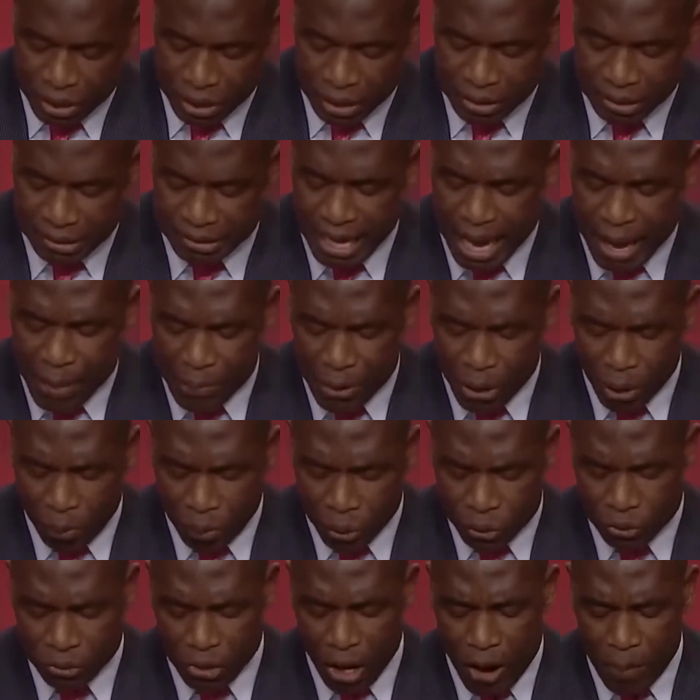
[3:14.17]
Samuel
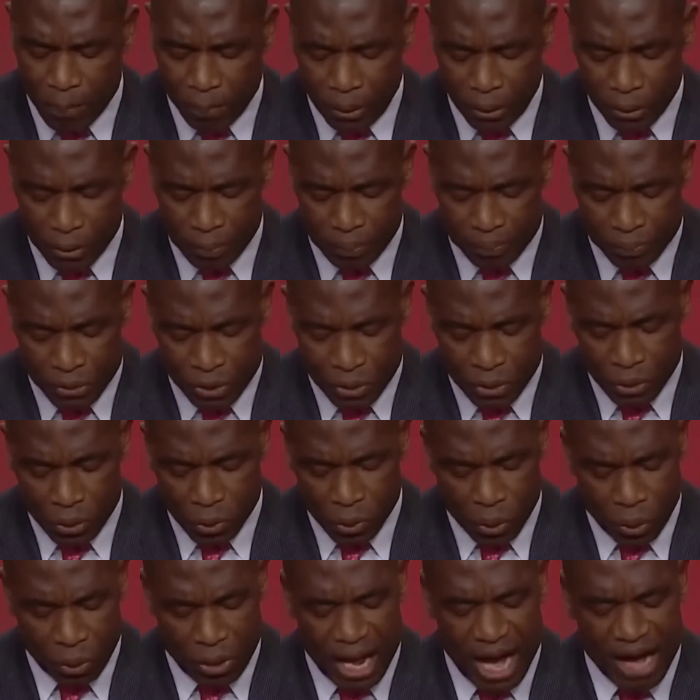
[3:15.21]
Mutombo,
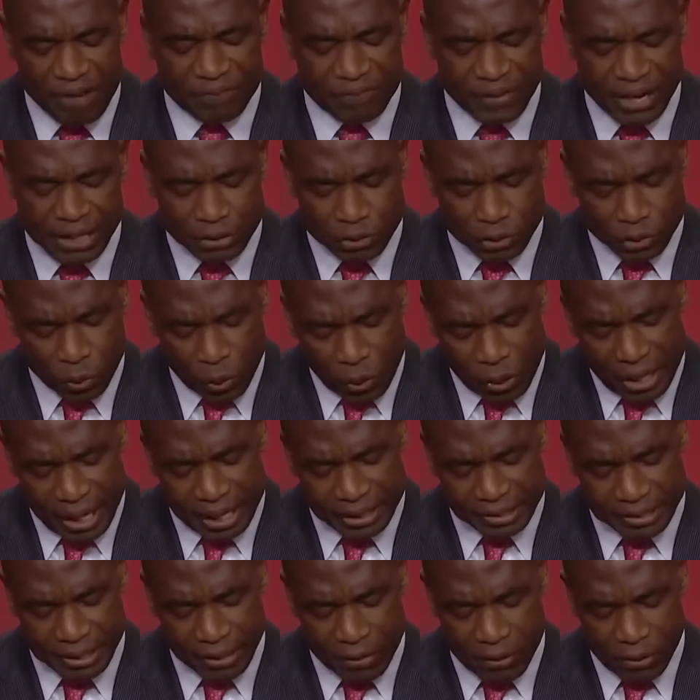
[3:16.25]
who left us two
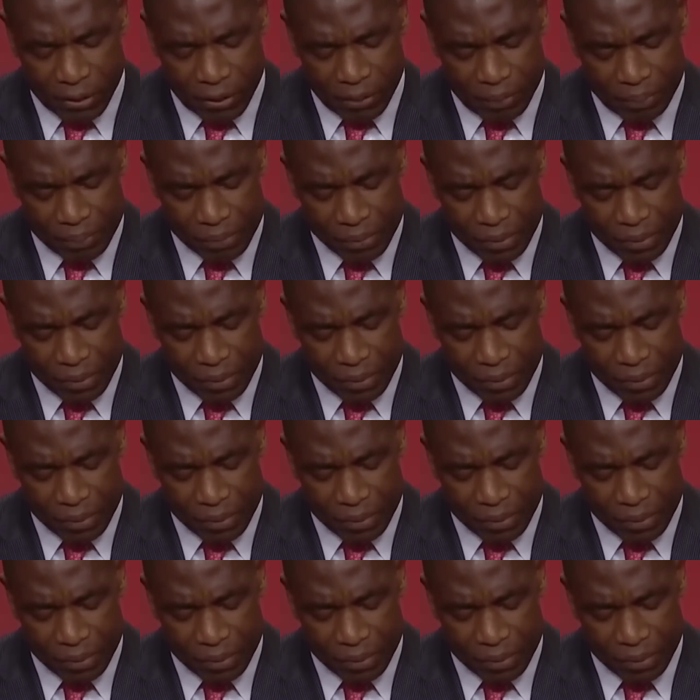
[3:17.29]
years ago,